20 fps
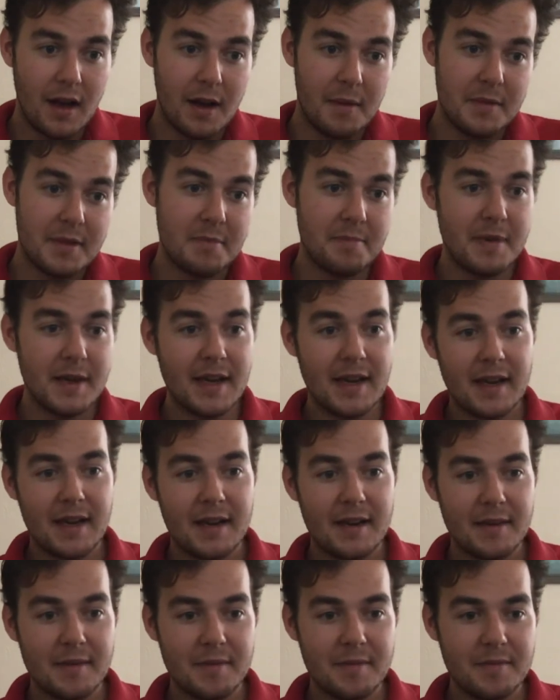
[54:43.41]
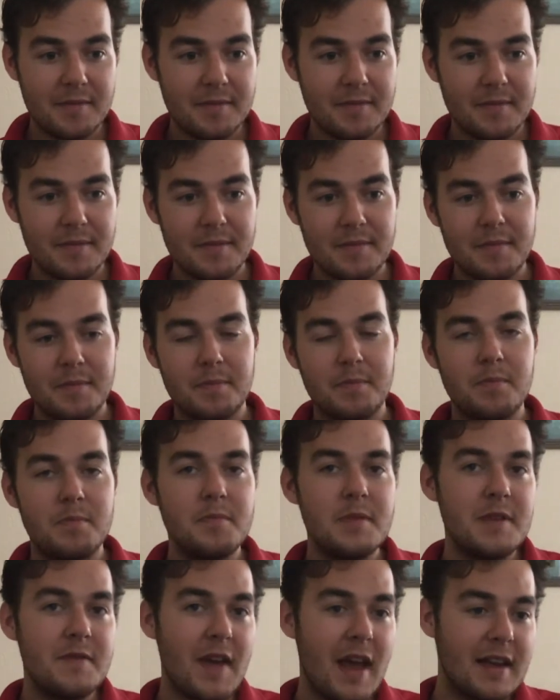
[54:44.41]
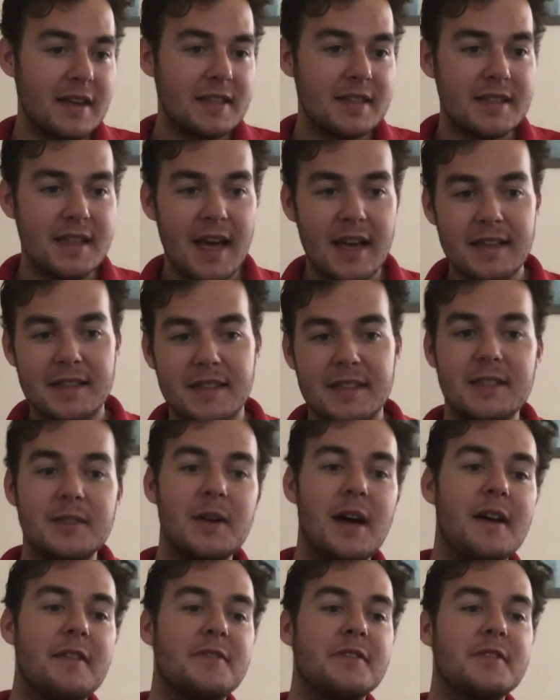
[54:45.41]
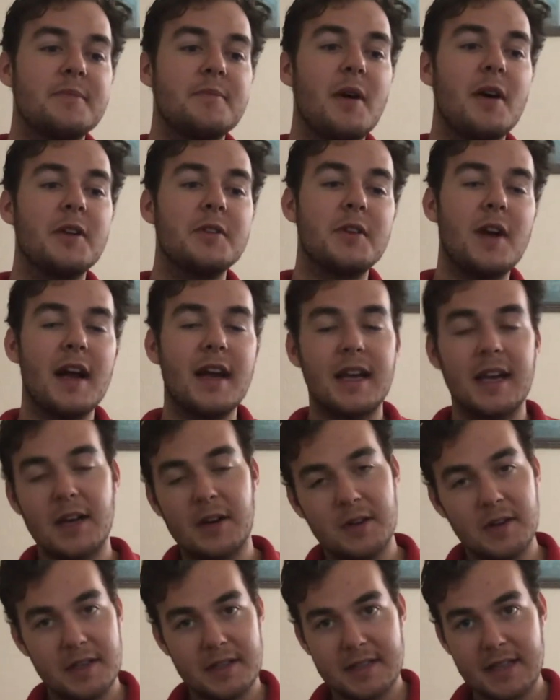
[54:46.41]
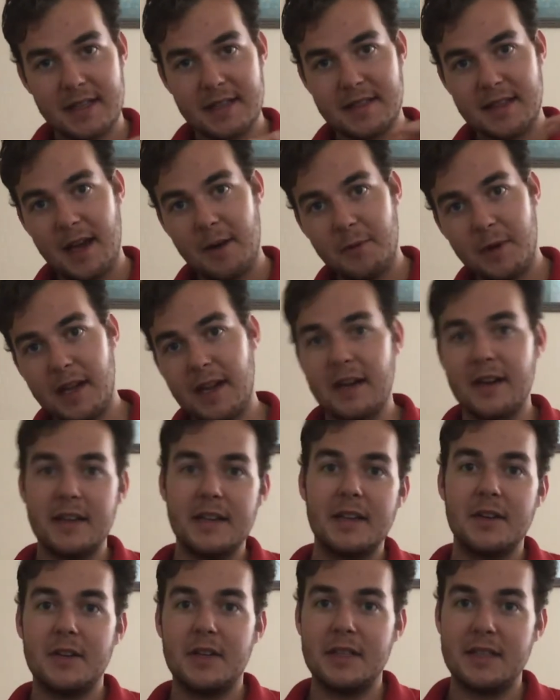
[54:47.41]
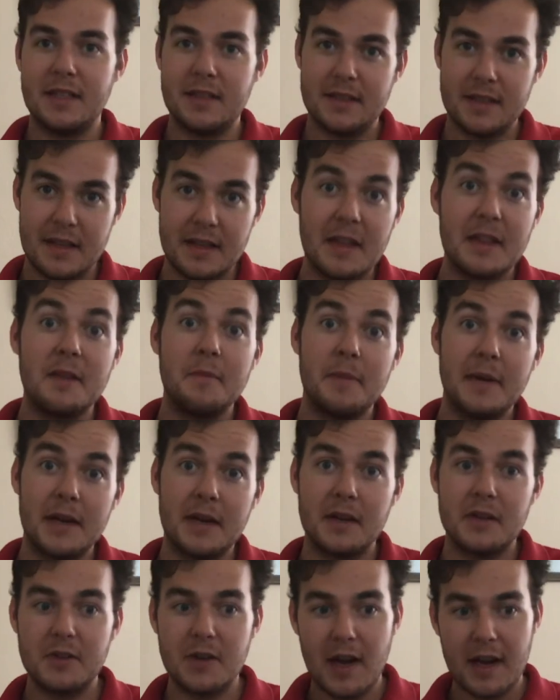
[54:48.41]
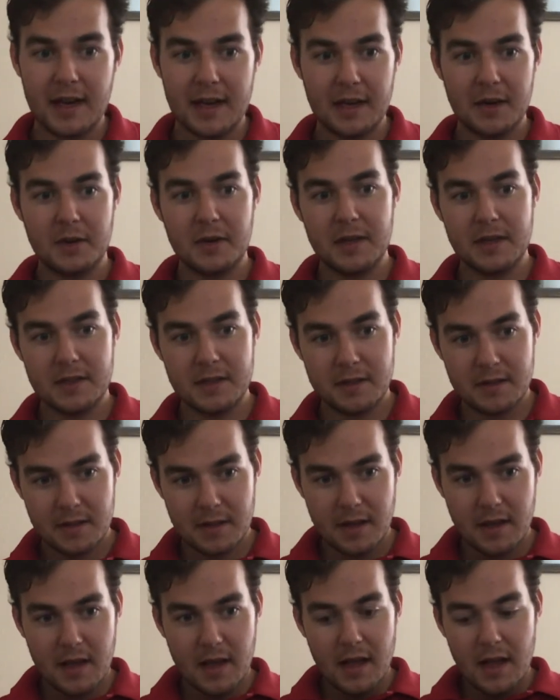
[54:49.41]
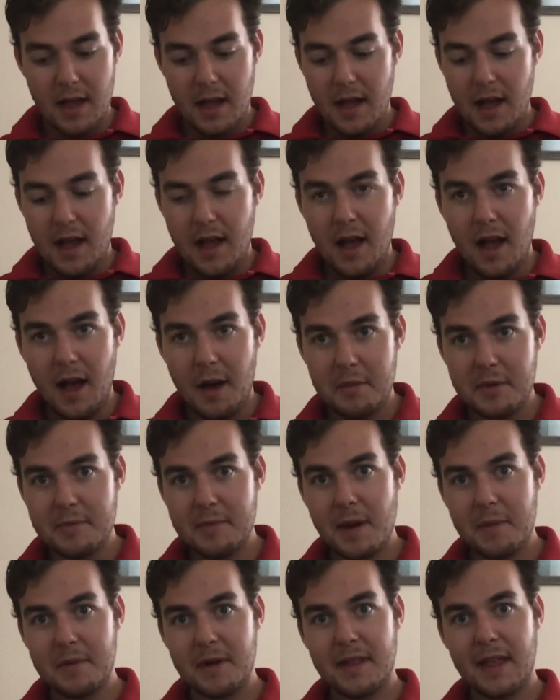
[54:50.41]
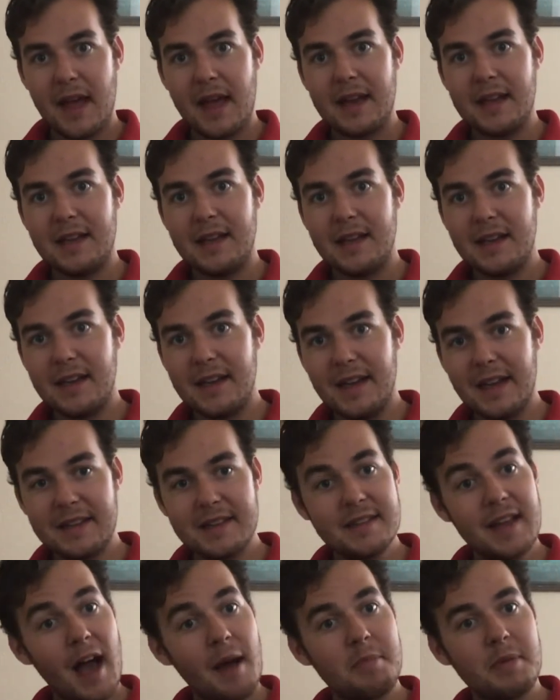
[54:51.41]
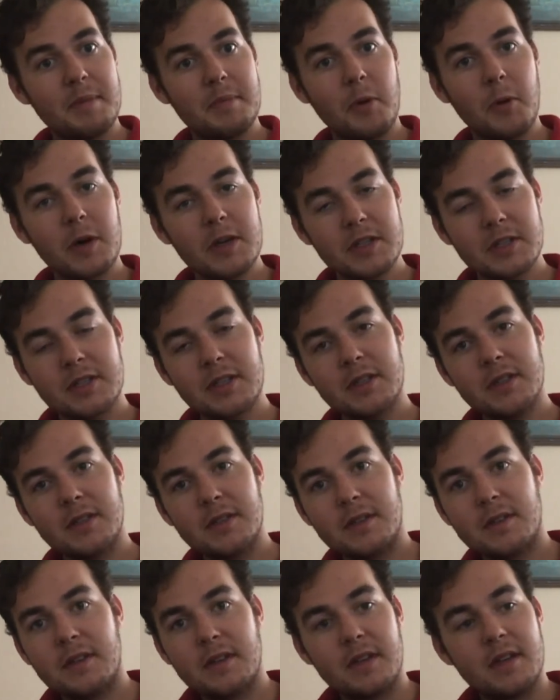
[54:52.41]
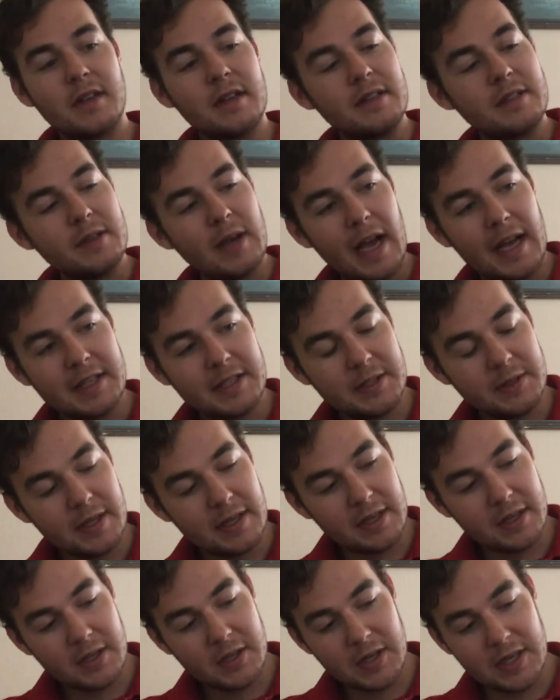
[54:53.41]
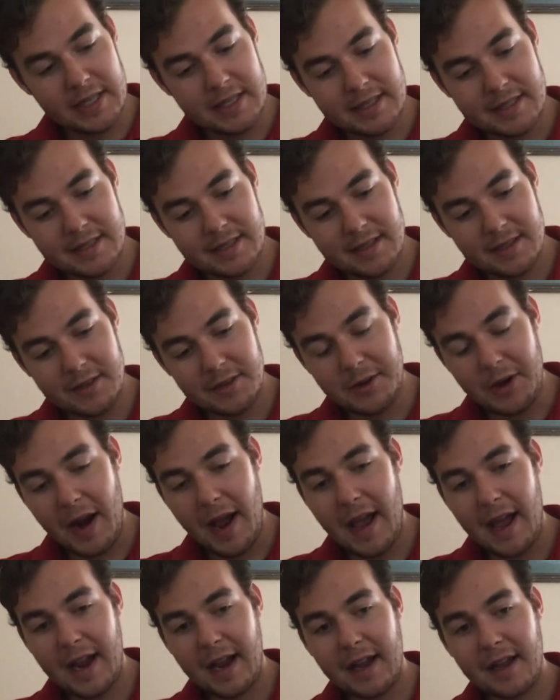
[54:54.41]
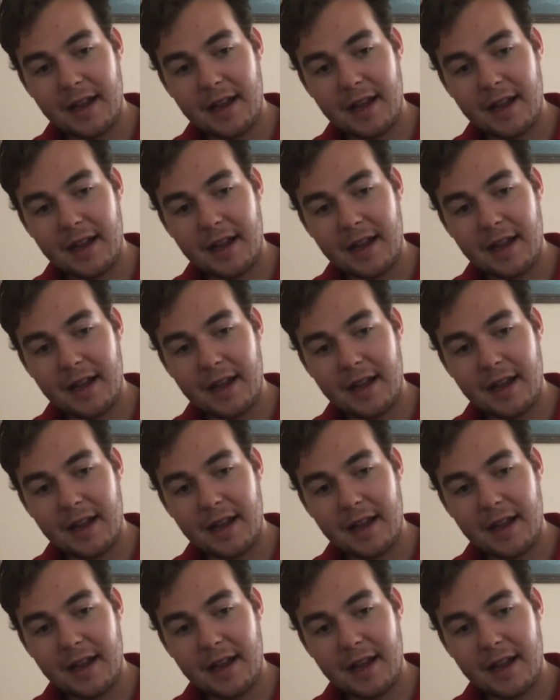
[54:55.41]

The big advantage to that is that you have small drag increase as that wing area increases, and then the bigger drag increase. Remember that it's not proportional, so as you increase drag,